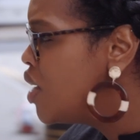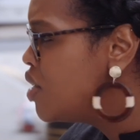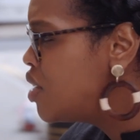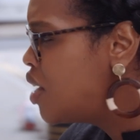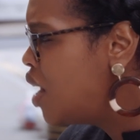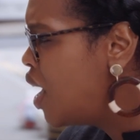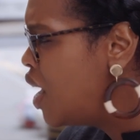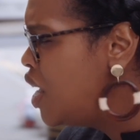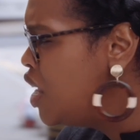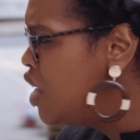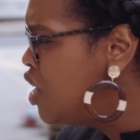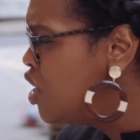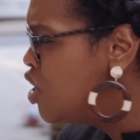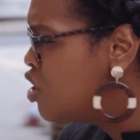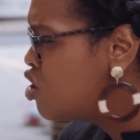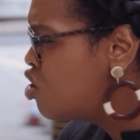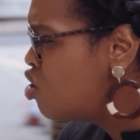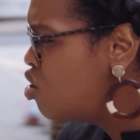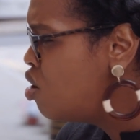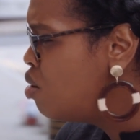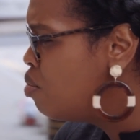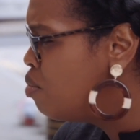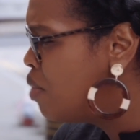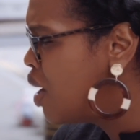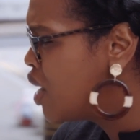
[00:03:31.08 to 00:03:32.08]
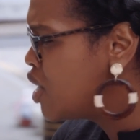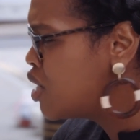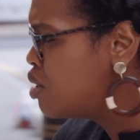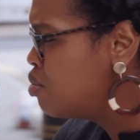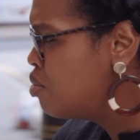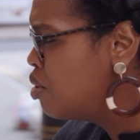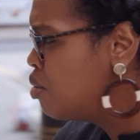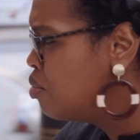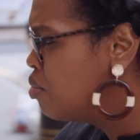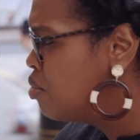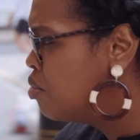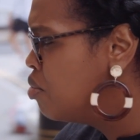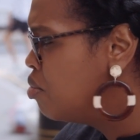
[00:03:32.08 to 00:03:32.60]
has an 8-year term
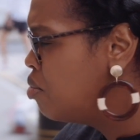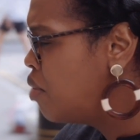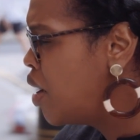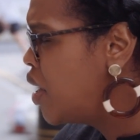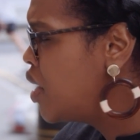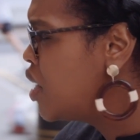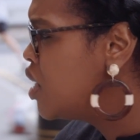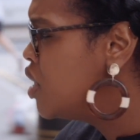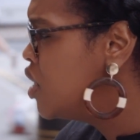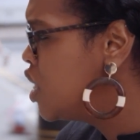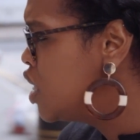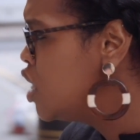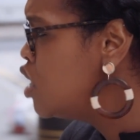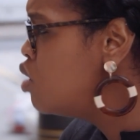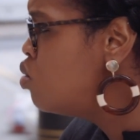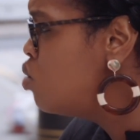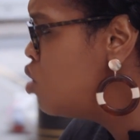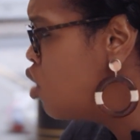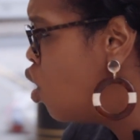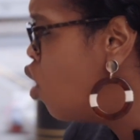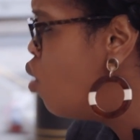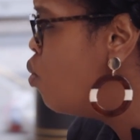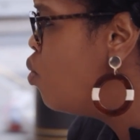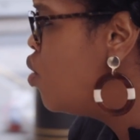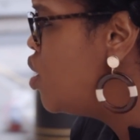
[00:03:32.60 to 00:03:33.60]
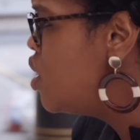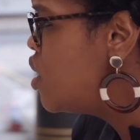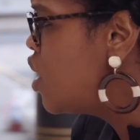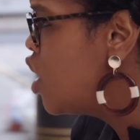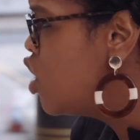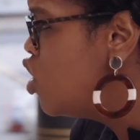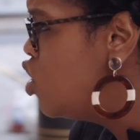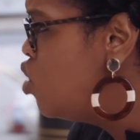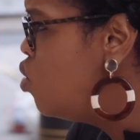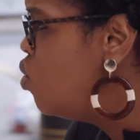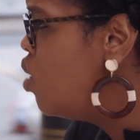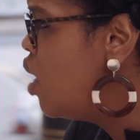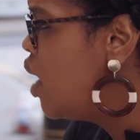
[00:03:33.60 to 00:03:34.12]
maximum. Like, this is the whole point is
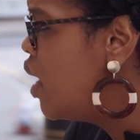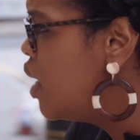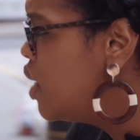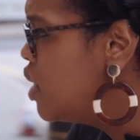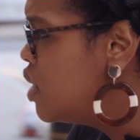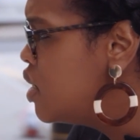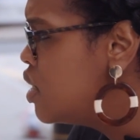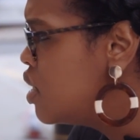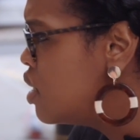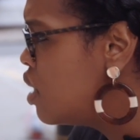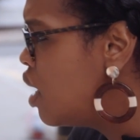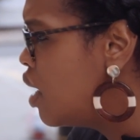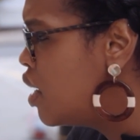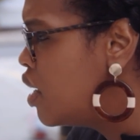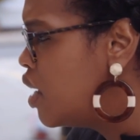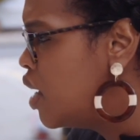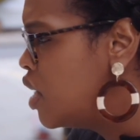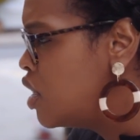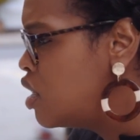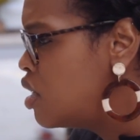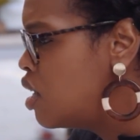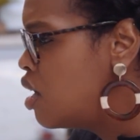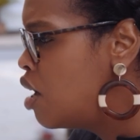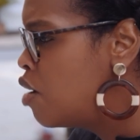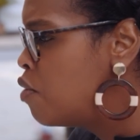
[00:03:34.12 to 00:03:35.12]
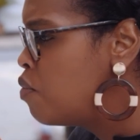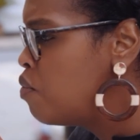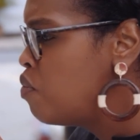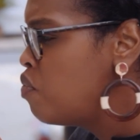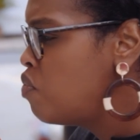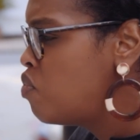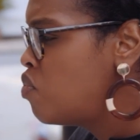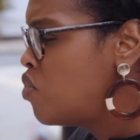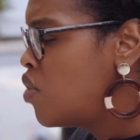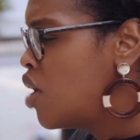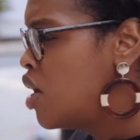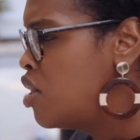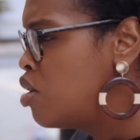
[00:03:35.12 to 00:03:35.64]
that you guys, like, it's a
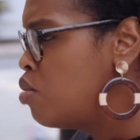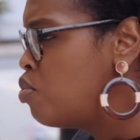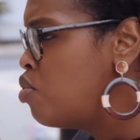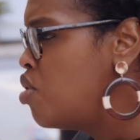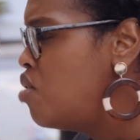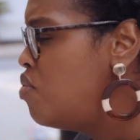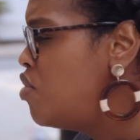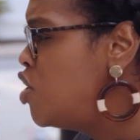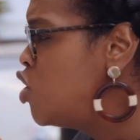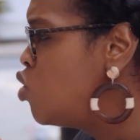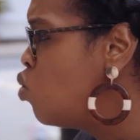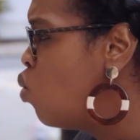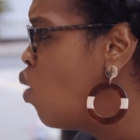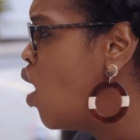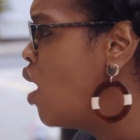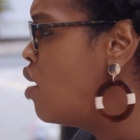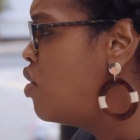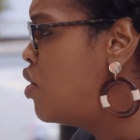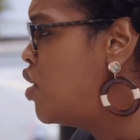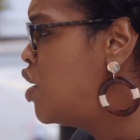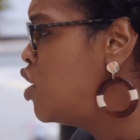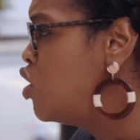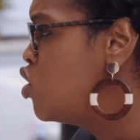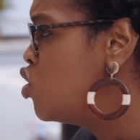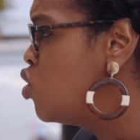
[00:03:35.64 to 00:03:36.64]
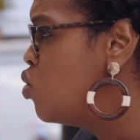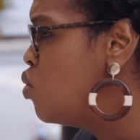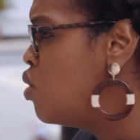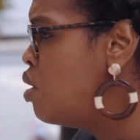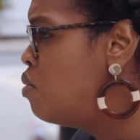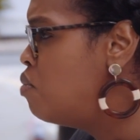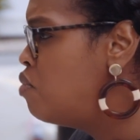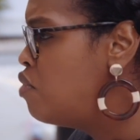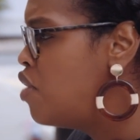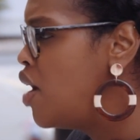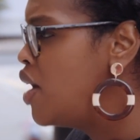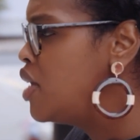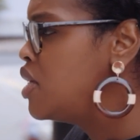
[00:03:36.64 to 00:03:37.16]
privileged white thing to
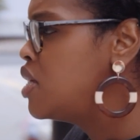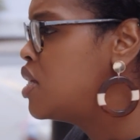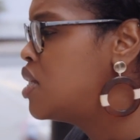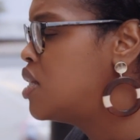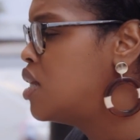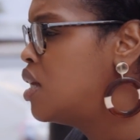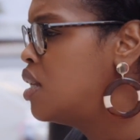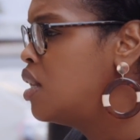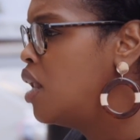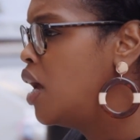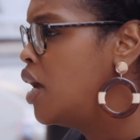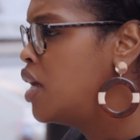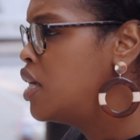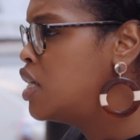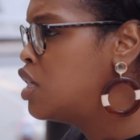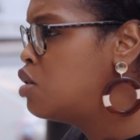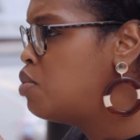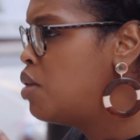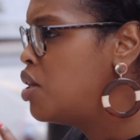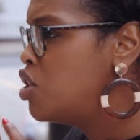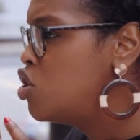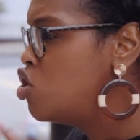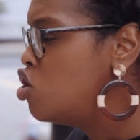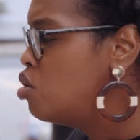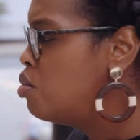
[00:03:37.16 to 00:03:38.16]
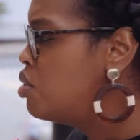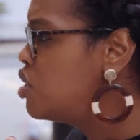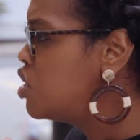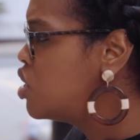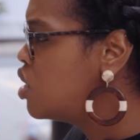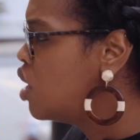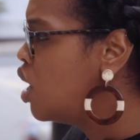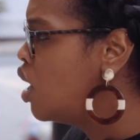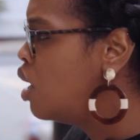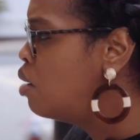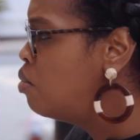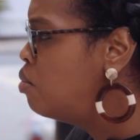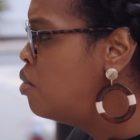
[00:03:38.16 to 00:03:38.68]
invest and like spend so much
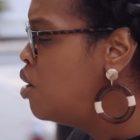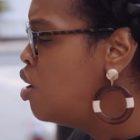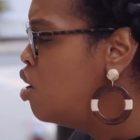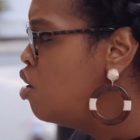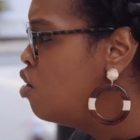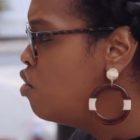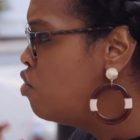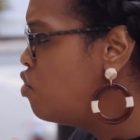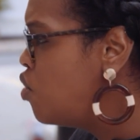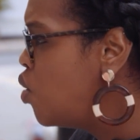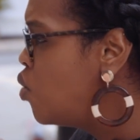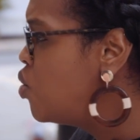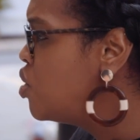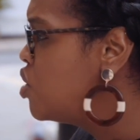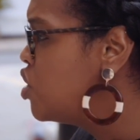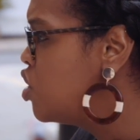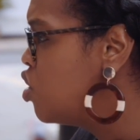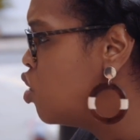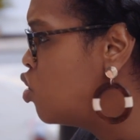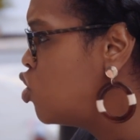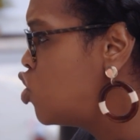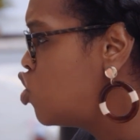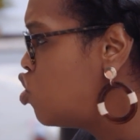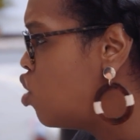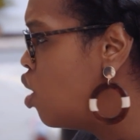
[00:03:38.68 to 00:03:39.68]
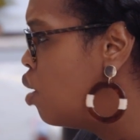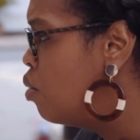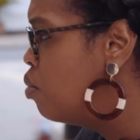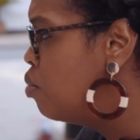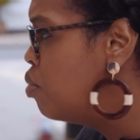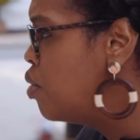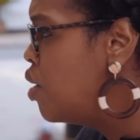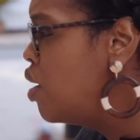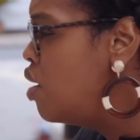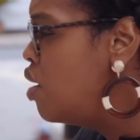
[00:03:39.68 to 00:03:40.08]
time focusing on Trump.